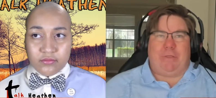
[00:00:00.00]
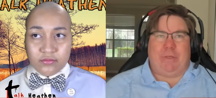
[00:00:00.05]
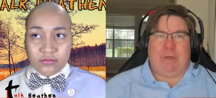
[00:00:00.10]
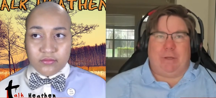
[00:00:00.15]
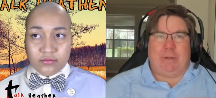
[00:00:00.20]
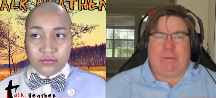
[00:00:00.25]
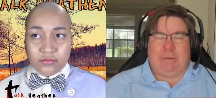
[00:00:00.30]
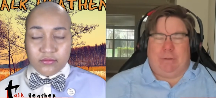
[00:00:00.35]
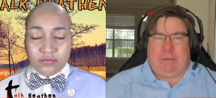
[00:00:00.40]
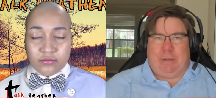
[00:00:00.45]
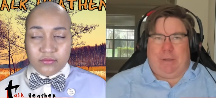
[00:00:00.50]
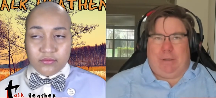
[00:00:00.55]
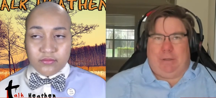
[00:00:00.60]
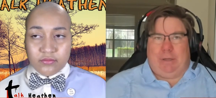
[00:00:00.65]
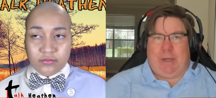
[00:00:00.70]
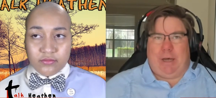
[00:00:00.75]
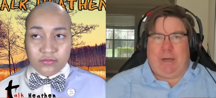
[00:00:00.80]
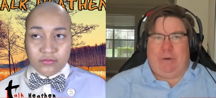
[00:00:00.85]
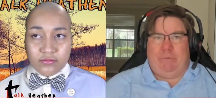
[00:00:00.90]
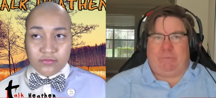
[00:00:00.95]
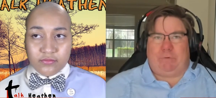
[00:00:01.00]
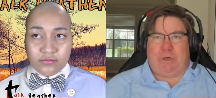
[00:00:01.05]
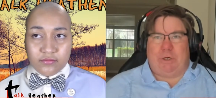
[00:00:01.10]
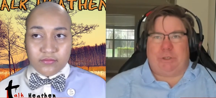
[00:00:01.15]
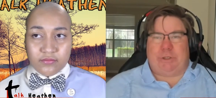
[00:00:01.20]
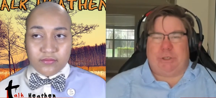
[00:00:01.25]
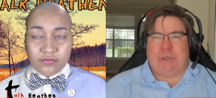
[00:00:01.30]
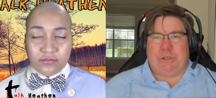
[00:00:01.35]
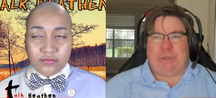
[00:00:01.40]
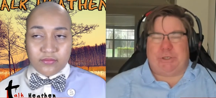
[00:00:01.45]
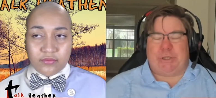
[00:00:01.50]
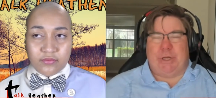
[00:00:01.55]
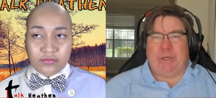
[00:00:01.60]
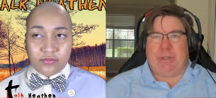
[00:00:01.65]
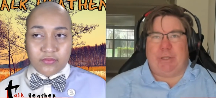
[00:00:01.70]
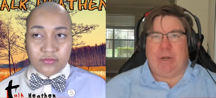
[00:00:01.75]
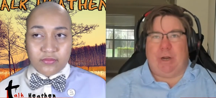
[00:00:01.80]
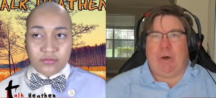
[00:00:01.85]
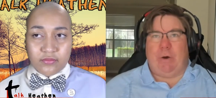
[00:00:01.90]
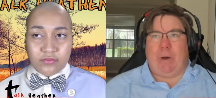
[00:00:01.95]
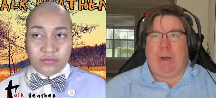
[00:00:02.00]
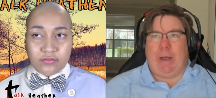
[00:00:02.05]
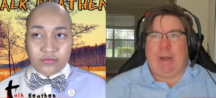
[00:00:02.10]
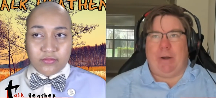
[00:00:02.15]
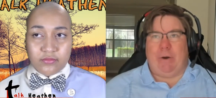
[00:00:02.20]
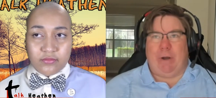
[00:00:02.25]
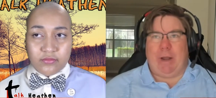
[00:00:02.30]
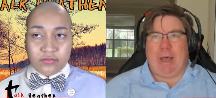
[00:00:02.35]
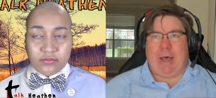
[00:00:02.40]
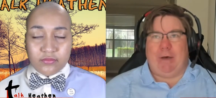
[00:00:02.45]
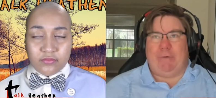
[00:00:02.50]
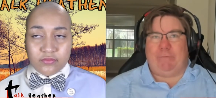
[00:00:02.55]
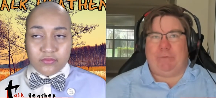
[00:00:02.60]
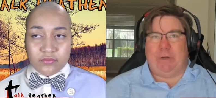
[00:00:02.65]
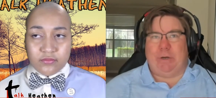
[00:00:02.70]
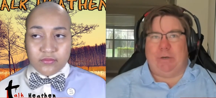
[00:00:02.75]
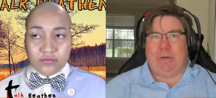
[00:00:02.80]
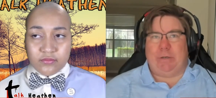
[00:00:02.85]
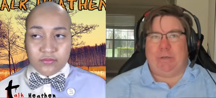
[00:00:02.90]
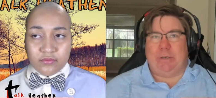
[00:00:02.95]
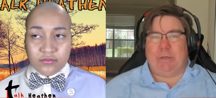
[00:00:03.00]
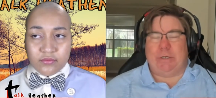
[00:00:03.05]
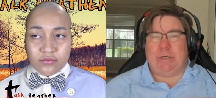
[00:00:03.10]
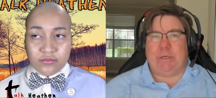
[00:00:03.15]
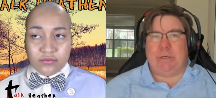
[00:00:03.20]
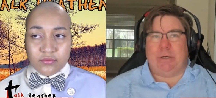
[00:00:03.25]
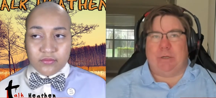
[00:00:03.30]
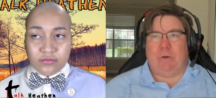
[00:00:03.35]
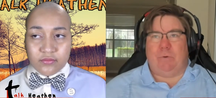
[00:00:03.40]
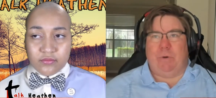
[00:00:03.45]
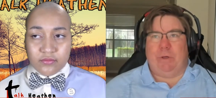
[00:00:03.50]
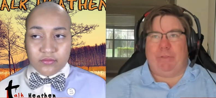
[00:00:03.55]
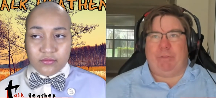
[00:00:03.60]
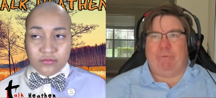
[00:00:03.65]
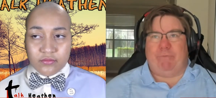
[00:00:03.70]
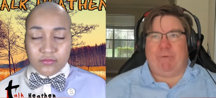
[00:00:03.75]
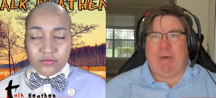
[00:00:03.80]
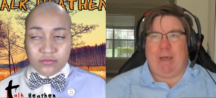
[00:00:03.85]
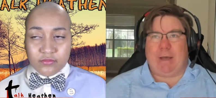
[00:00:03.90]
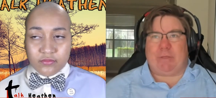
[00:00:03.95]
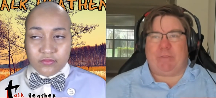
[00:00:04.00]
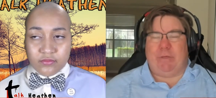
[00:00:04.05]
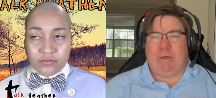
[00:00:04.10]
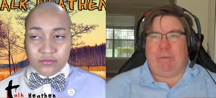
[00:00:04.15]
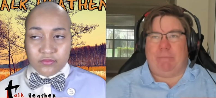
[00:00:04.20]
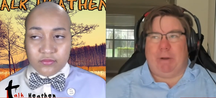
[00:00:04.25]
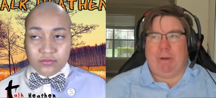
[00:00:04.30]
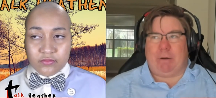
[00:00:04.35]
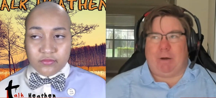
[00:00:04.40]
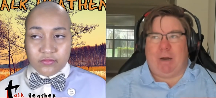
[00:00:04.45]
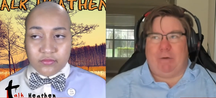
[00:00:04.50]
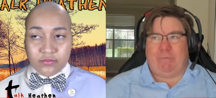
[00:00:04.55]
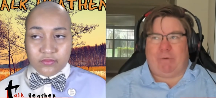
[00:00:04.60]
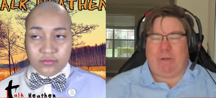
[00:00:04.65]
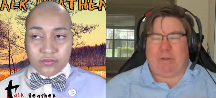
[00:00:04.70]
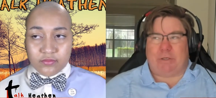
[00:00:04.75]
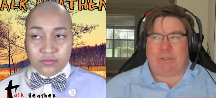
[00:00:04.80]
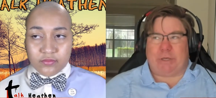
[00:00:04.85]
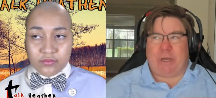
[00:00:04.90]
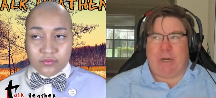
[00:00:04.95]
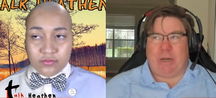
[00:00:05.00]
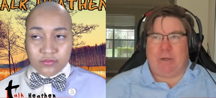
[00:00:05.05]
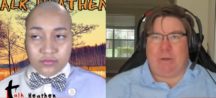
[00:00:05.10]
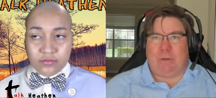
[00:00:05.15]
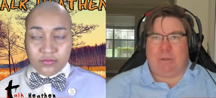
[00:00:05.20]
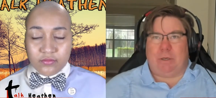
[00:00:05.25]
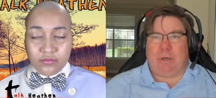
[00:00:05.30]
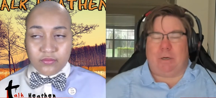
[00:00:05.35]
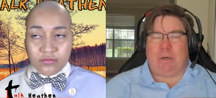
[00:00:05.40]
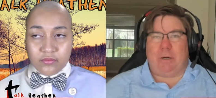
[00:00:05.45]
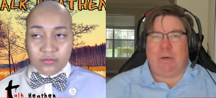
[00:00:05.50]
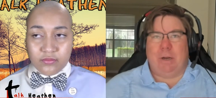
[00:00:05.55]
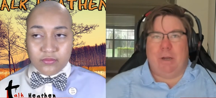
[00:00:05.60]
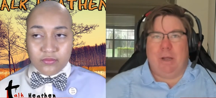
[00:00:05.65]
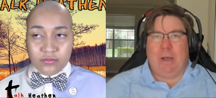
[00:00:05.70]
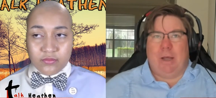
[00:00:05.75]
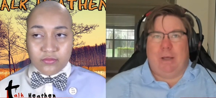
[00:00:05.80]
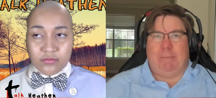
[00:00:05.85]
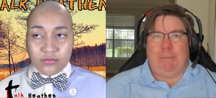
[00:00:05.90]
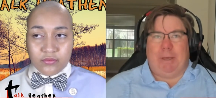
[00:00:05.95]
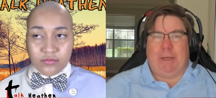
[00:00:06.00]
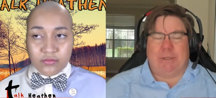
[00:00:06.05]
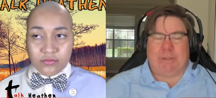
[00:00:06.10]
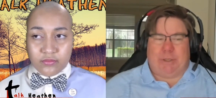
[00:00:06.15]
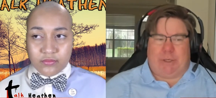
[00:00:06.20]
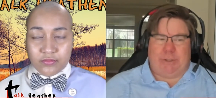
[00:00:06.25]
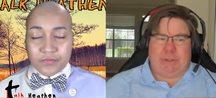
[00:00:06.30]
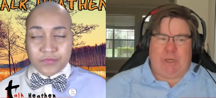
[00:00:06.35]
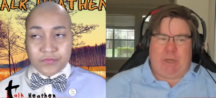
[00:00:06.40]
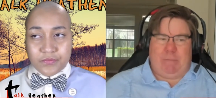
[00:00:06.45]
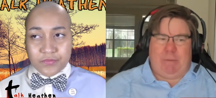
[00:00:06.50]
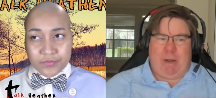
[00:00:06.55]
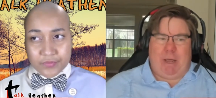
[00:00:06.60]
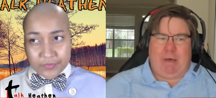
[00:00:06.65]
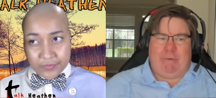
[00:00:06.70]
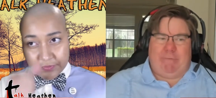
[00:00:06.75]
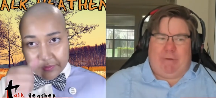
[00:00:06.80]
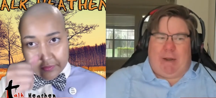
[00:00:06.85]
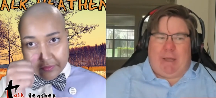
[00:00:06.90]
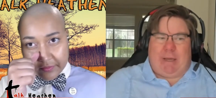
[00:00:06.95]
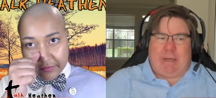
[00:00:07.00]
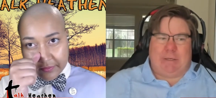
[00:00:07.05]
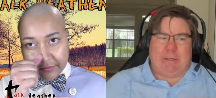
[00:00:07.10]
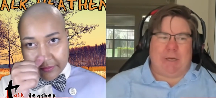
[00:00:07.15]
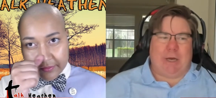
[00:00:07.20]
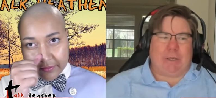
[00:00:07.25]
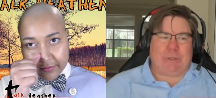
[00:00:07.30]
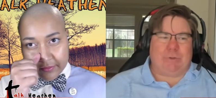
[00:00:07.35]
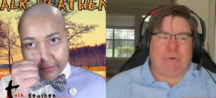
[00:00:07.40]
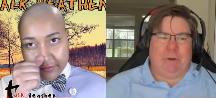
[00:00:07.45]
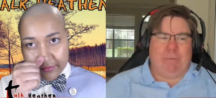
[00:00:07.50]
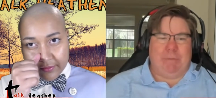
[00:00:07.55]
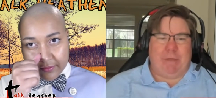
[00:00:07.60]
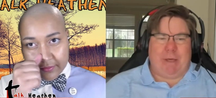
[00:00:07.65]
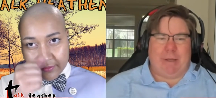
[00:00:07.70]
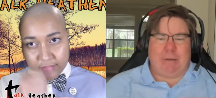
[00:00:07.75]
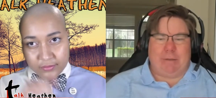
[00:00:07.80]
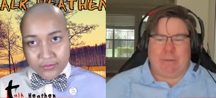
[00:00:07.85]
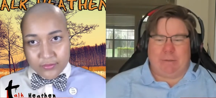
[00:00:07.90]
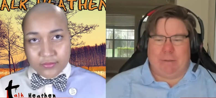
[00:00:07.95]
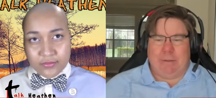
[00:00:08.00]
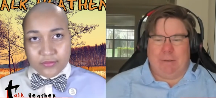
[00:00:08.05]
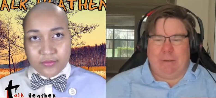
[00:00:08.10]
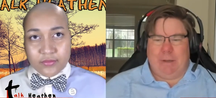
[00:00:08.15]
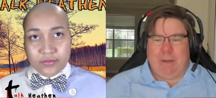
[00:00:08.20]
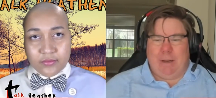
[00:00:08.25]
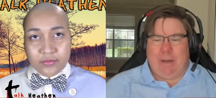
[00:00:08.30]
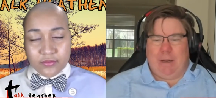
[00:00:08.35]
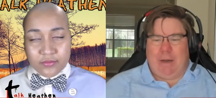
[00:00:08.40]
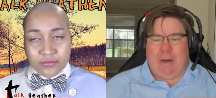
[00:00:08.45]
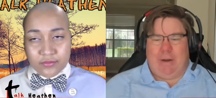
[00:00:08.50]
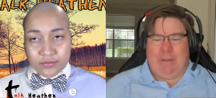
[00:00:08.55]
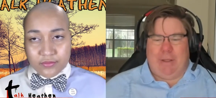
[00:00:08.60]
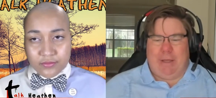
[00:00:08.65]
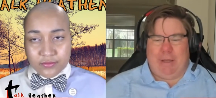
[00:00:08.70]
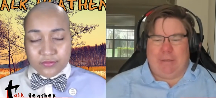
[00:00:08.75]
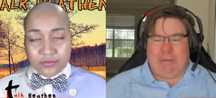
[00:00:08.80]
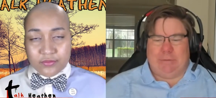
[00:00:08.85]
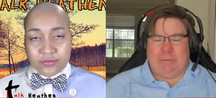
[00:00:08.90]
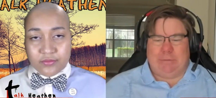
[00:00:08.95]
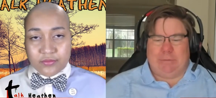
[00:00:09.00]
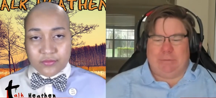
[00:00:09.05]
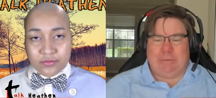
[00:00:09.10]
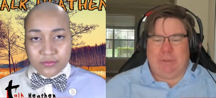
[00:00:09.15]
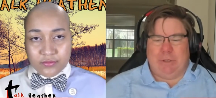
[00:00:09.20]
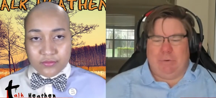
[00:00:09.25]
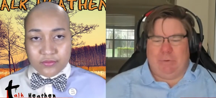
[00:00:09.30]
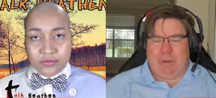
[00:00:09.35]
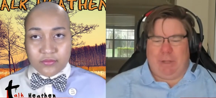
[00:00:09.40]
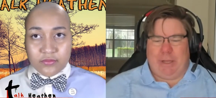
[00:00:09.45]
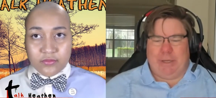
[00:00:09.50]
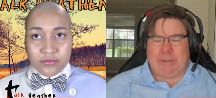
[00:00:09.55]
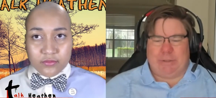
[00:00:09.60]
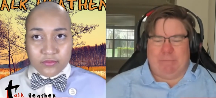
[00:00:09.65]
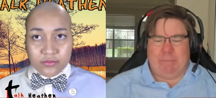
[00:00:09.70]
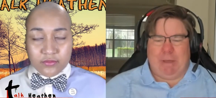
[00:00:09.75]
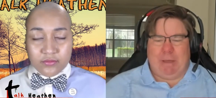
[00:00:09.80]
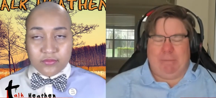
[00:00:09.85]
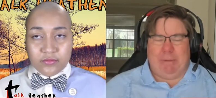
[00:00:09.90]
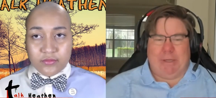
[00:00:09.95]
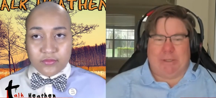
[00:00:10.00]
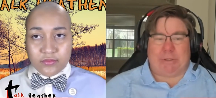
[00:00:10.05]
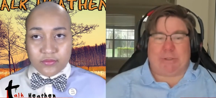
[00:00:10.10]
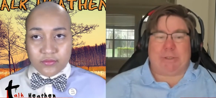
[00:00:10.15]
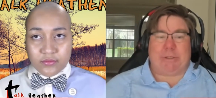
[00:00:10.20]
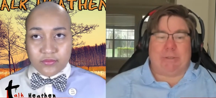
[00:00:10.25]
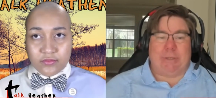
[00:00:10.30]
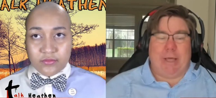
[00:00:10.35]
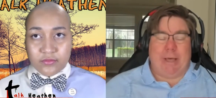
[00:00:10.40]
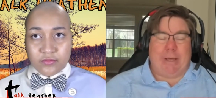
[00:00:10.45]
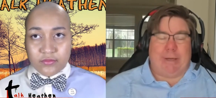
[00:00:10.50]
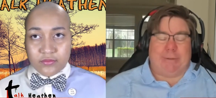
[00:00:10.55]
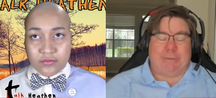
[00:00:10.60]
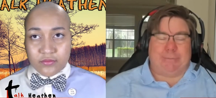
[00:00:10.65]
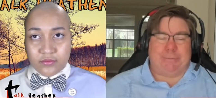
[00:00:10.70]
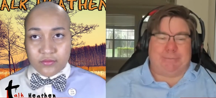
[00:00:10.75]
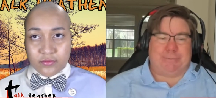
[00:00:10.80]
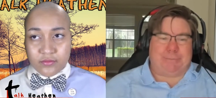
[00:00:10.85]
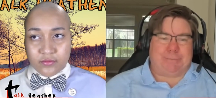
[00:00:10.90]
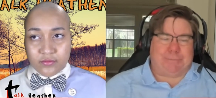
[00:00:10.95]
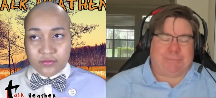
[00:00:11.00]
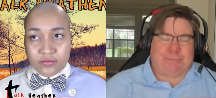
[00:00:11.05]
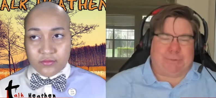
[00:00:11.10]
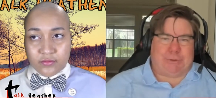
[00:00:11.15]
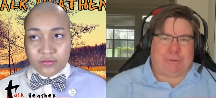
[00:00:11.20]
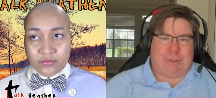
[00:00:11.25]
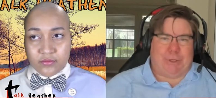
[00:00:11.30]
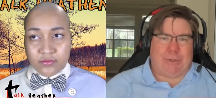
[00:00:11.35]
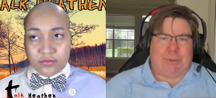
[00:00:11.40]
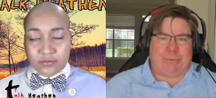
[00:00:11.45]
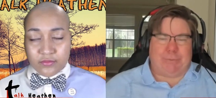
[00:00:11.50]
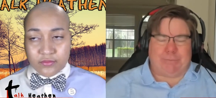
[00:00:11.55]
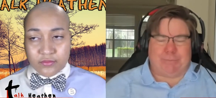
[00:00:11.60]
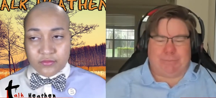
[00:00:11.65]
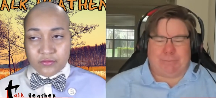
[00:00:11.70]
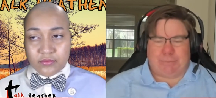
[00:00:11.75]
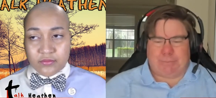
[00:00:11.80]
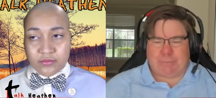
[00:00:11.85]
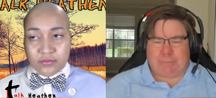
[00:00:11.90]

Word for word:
Speaker 1: I think a lot of Christians think that oh I don't have to to deal with the fact that my grandfather's getting older because I'll see him in heaven. I can talk to him then. And then you realize that maybe it's too late. So,